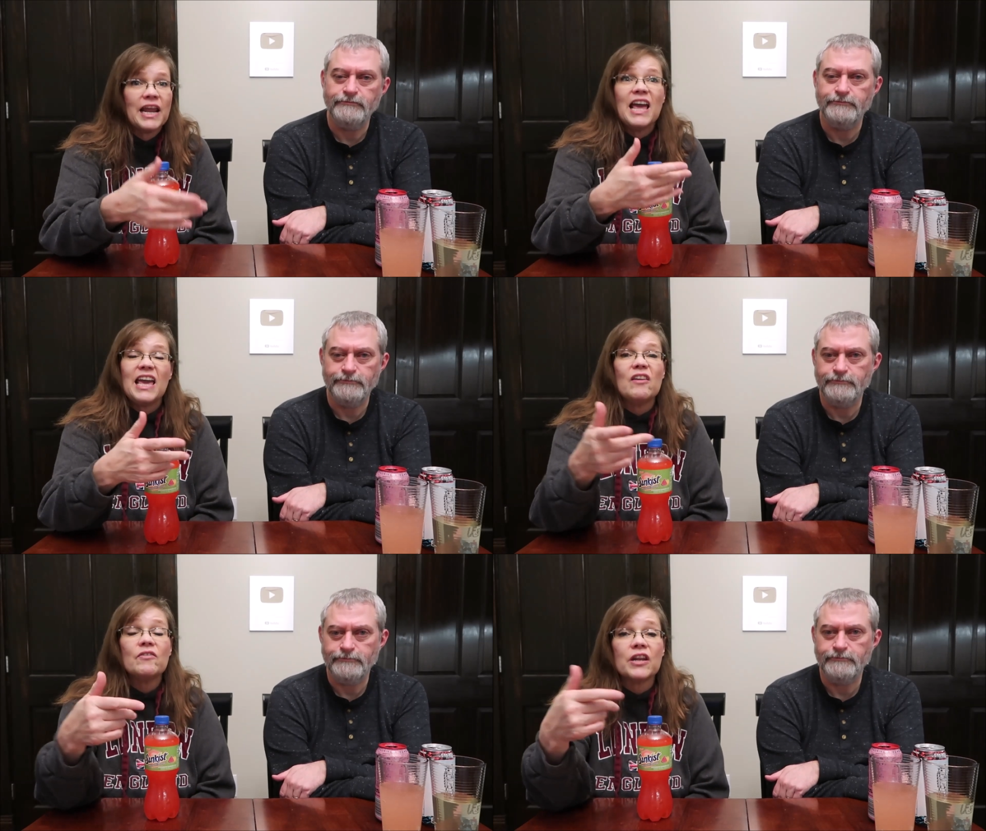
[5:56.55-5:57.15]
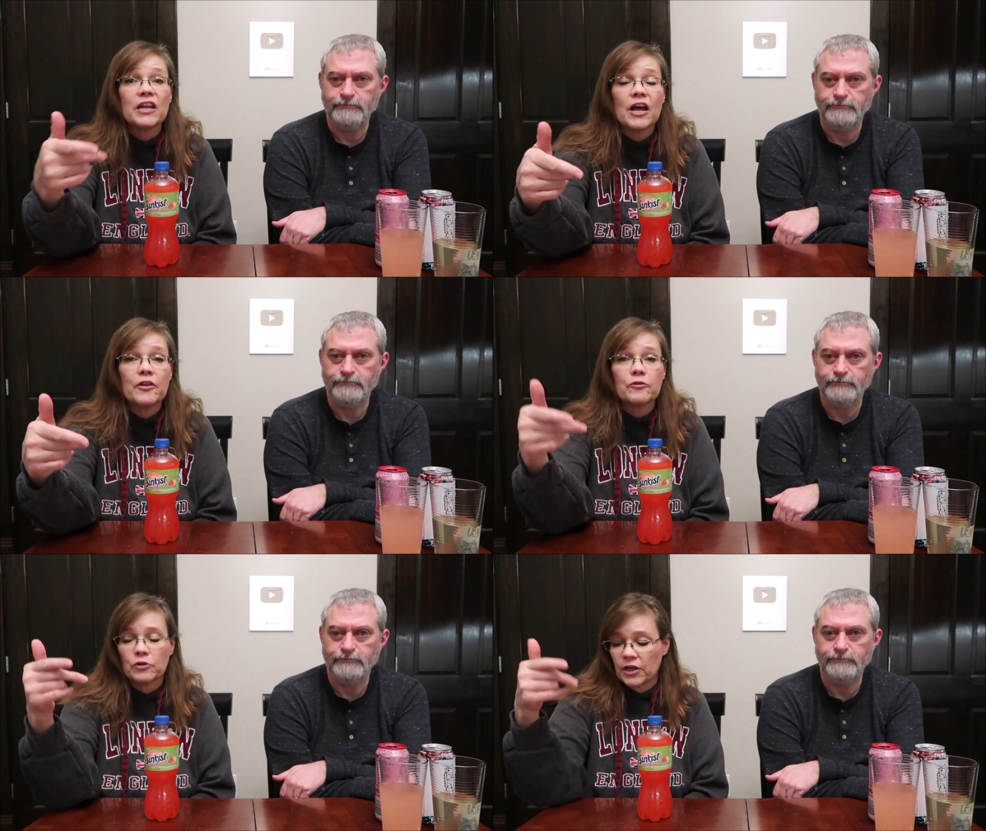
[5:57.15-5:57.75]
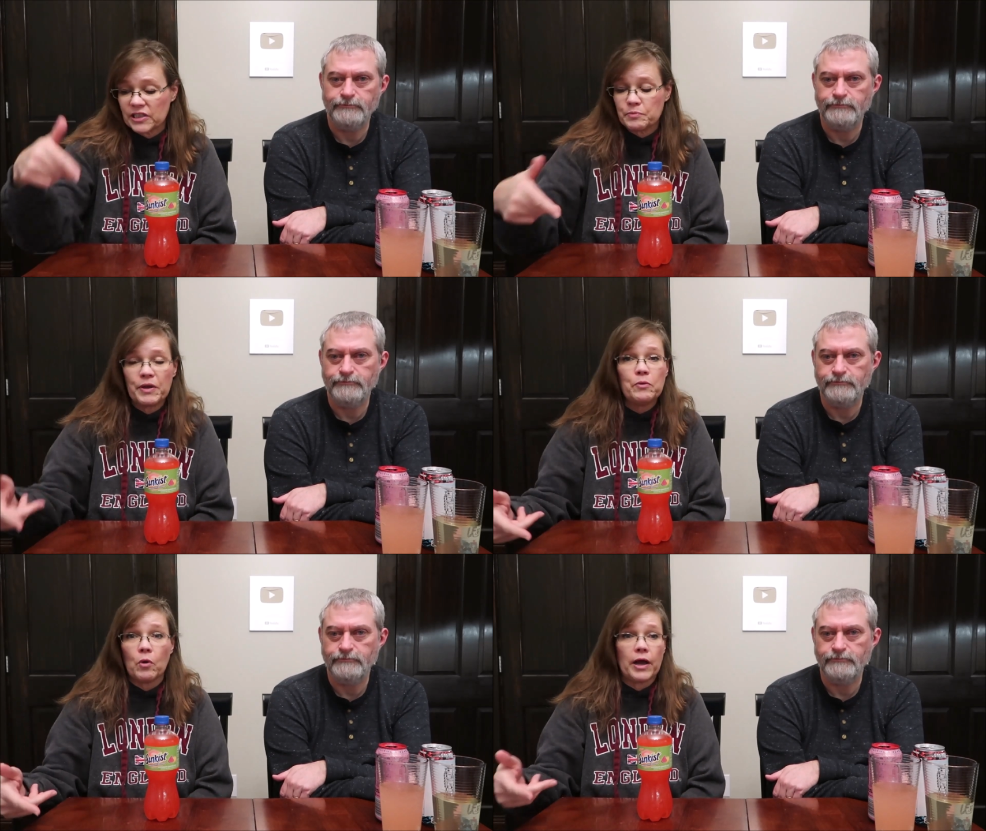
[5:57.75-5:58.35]
Speaker 1: Even at other, like,
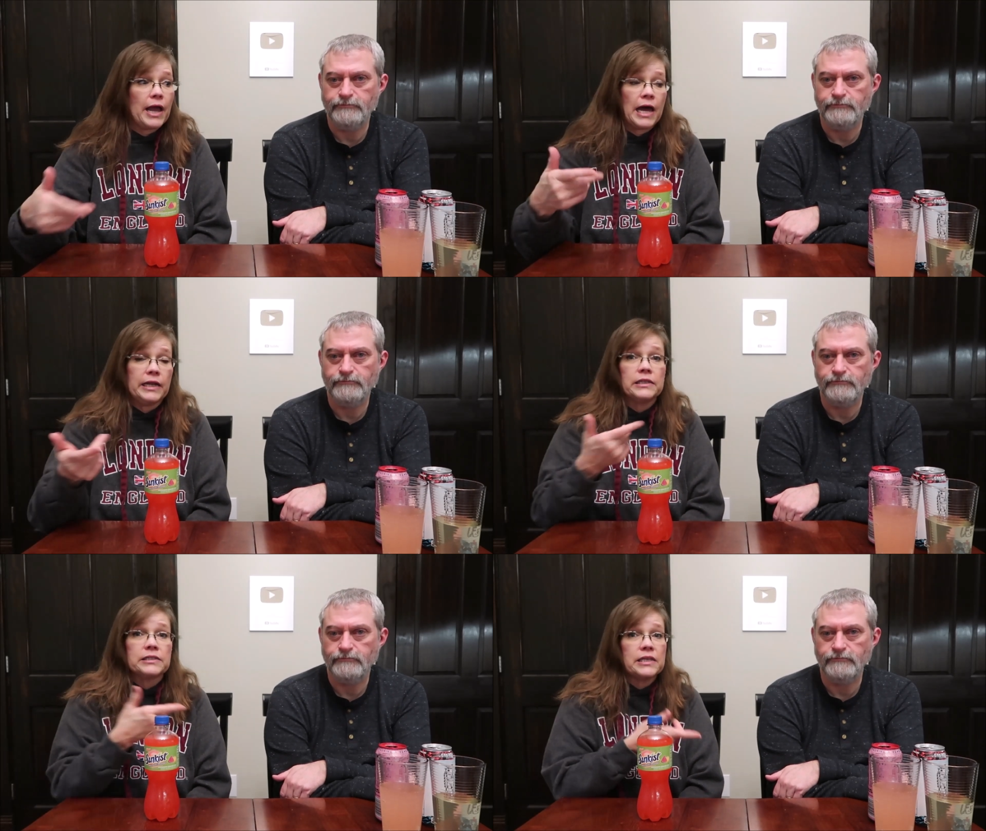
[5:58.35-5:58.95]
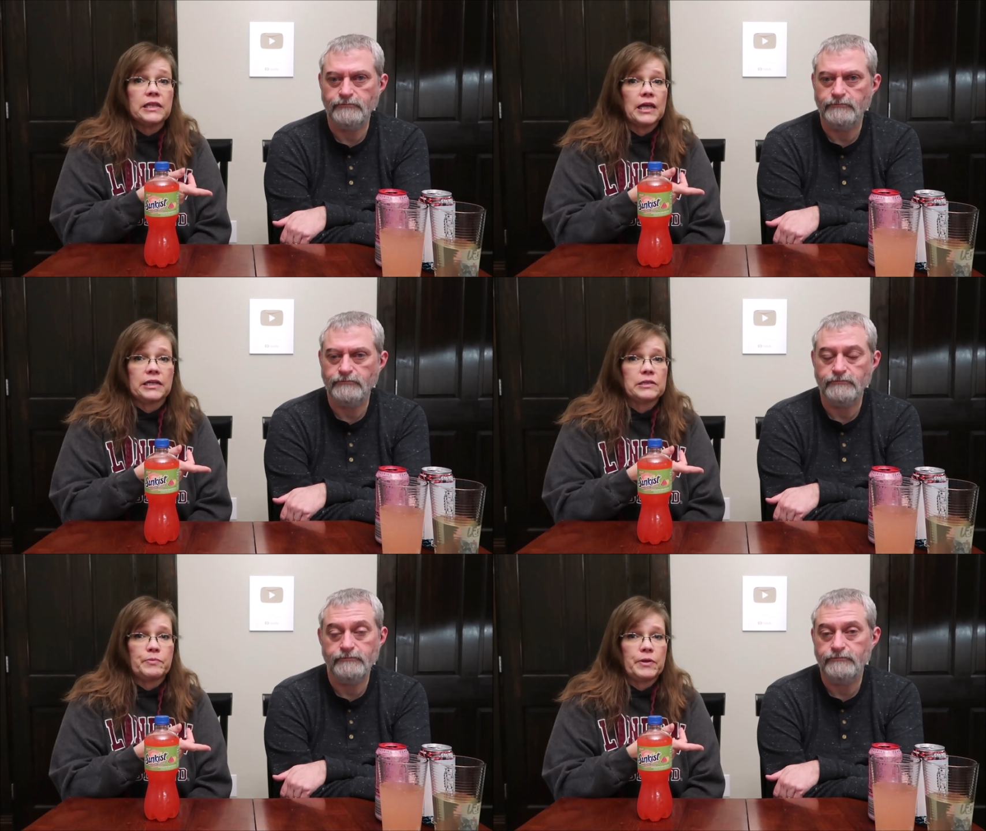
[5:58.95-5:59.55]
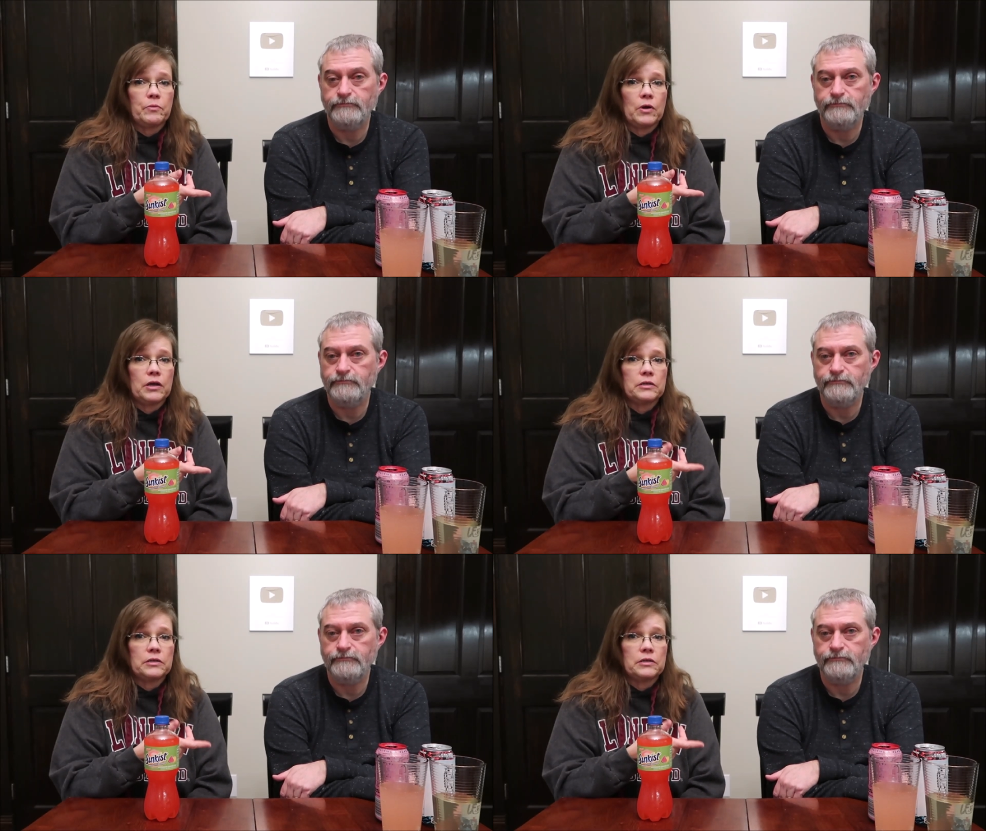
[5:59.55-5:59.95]
Speedway, I didn't see that at Speedway.